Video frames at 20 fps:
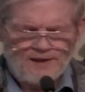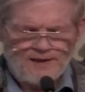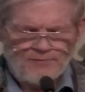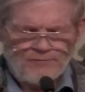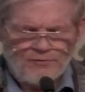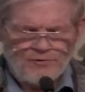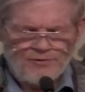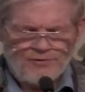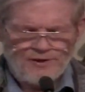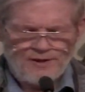
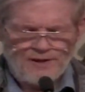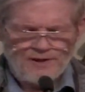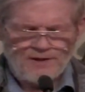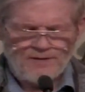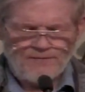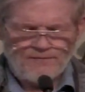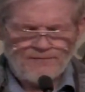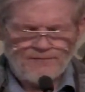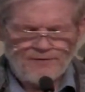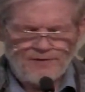We thank you
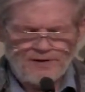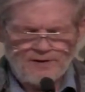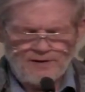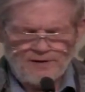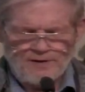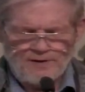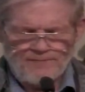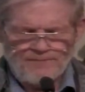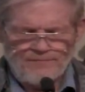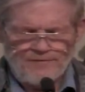for the
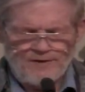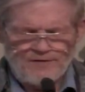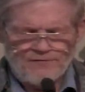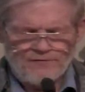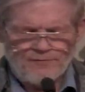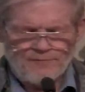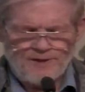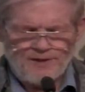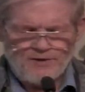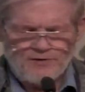
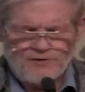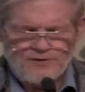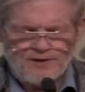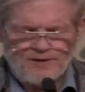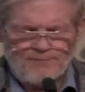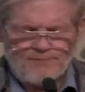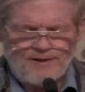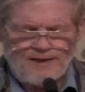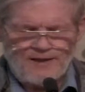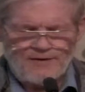information
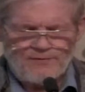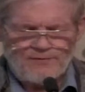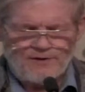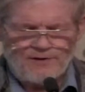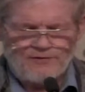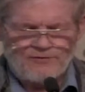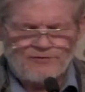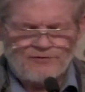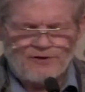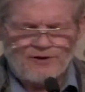that Patrick
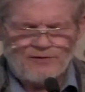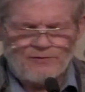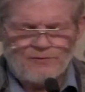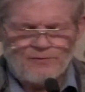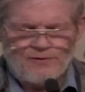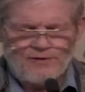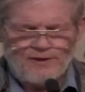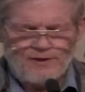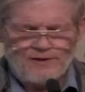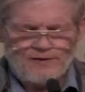has shared
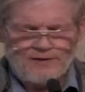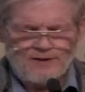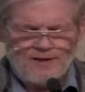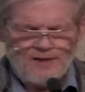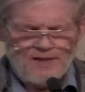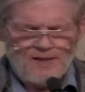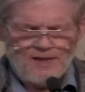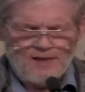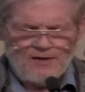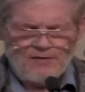with us.
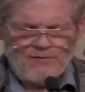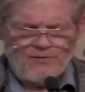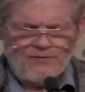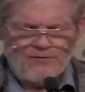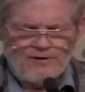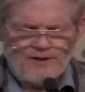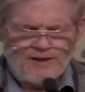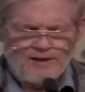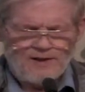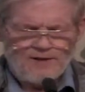We
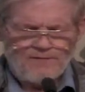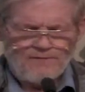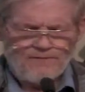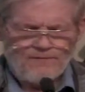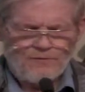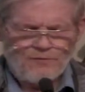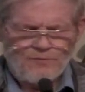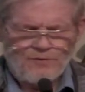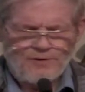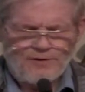thank you
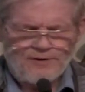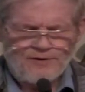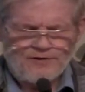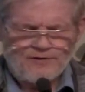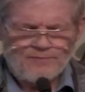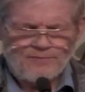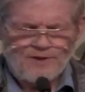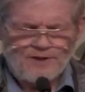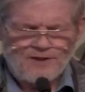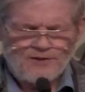for his
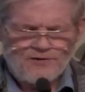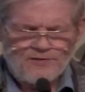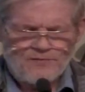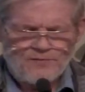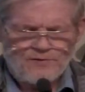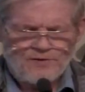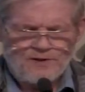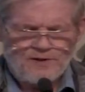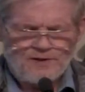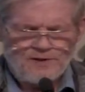
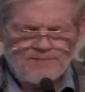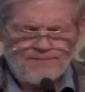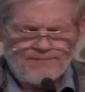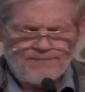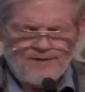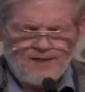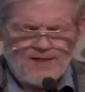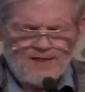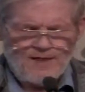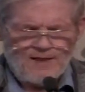ministry.
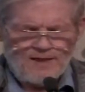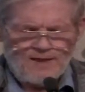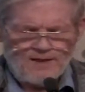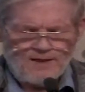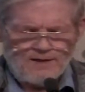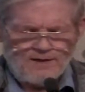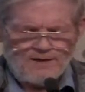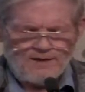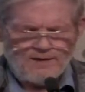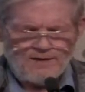
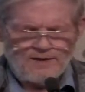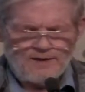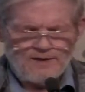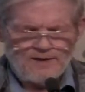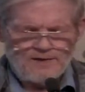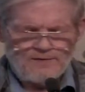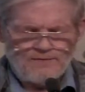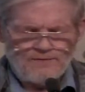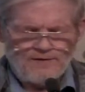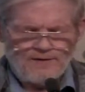He
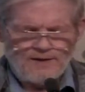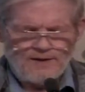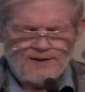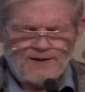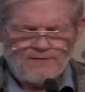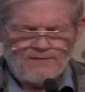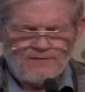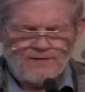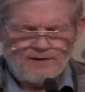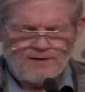and Vicky
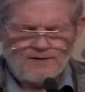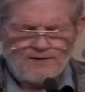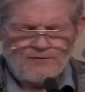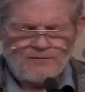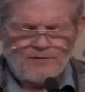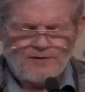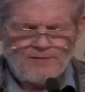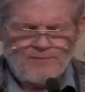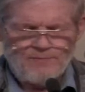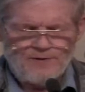have got a
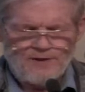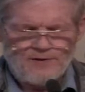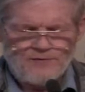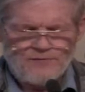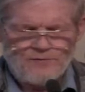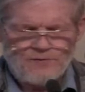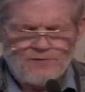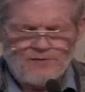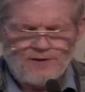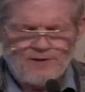great
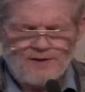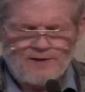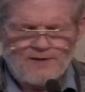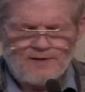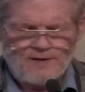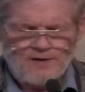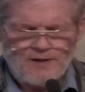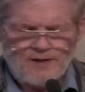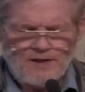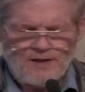ministry
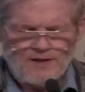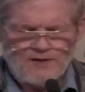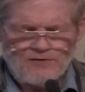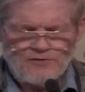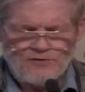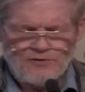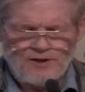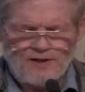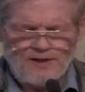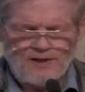there in
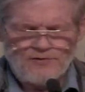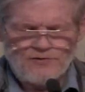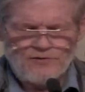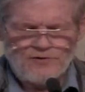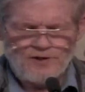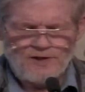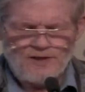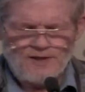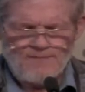geology.